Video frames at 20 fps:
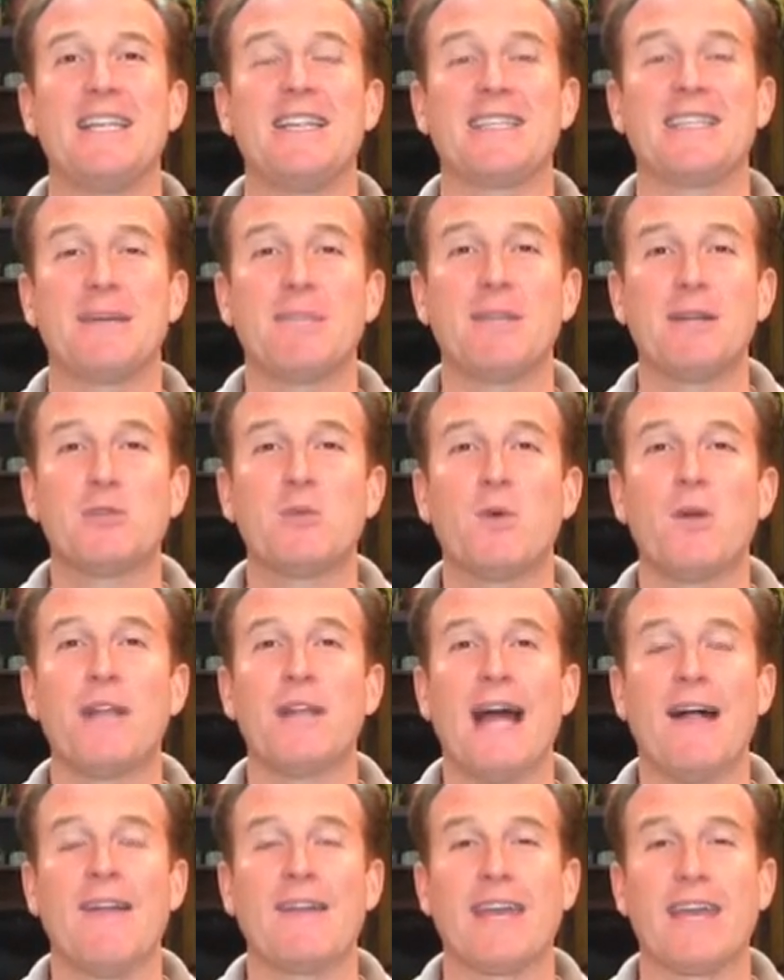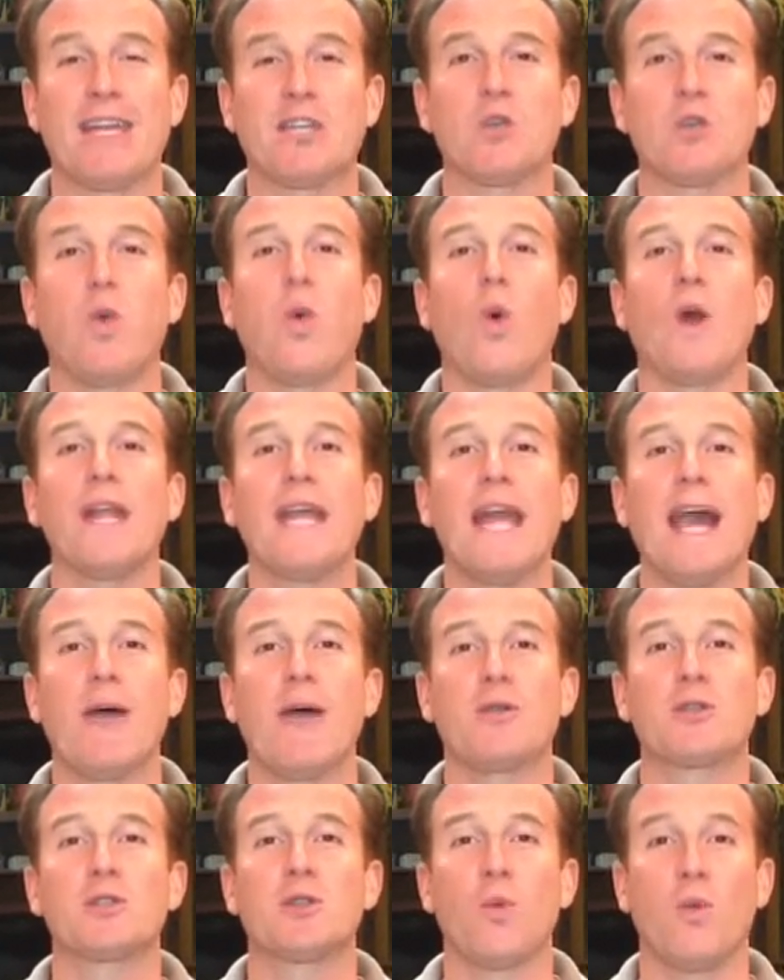somebody's willing to allocate 20
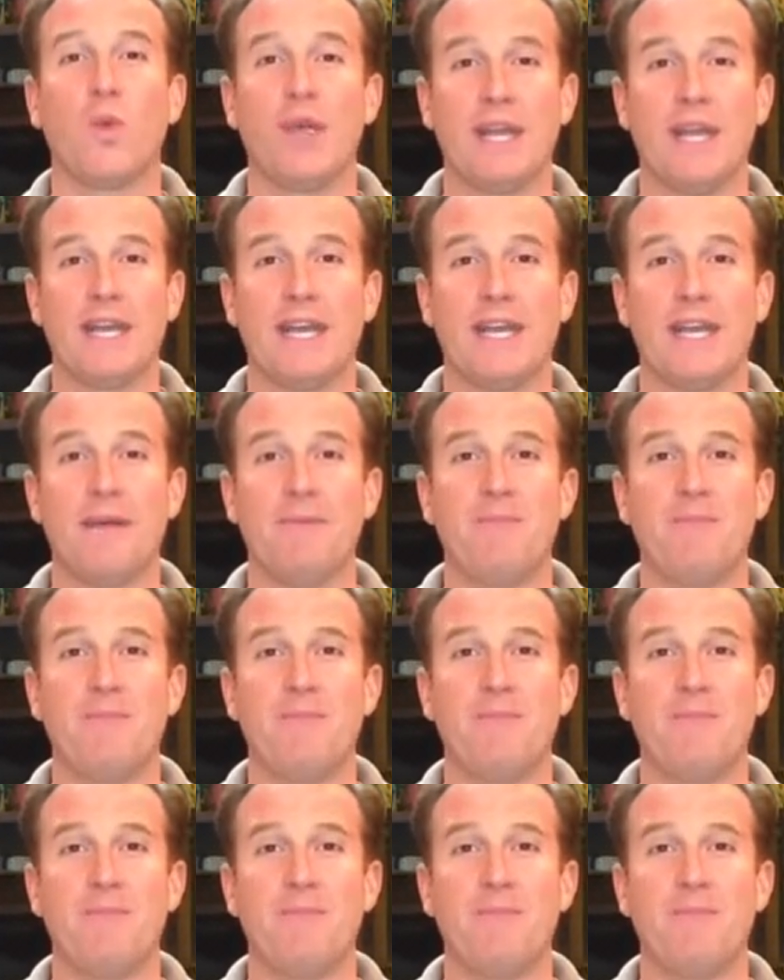hours a week,